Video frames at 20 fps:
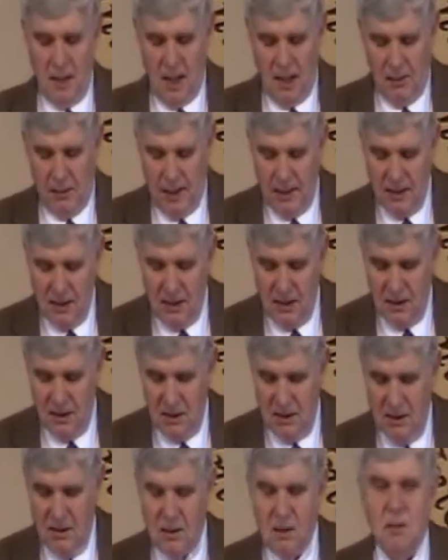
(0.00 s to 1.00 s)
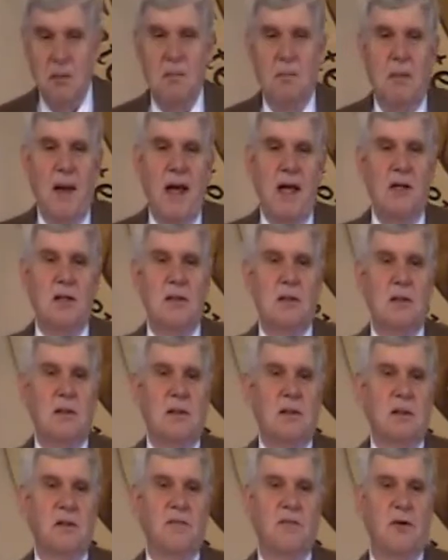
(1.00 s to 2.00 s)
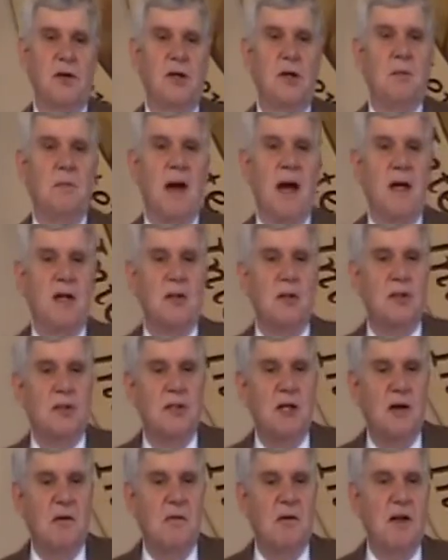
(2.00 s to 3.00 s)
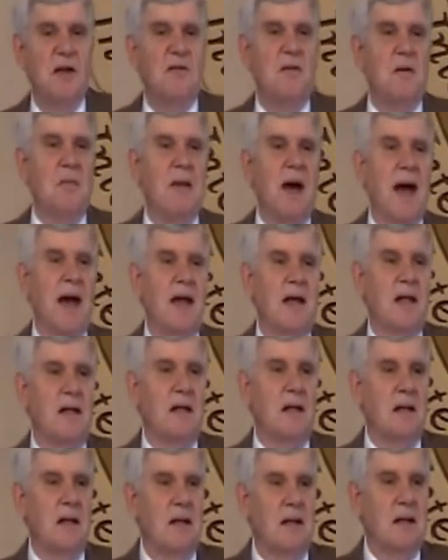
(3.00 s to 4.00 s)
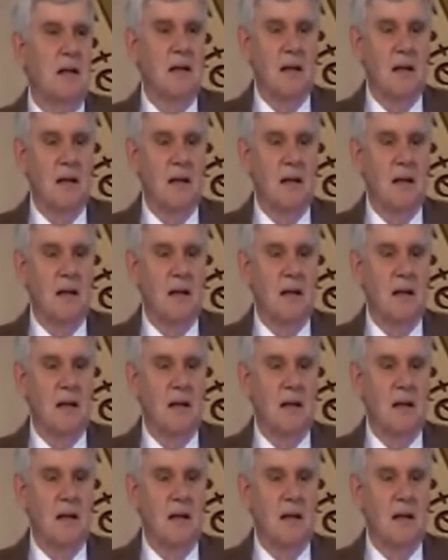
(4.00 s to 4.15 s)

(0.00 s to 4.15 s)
I'd like to imagine for you to imagine yourself living back in the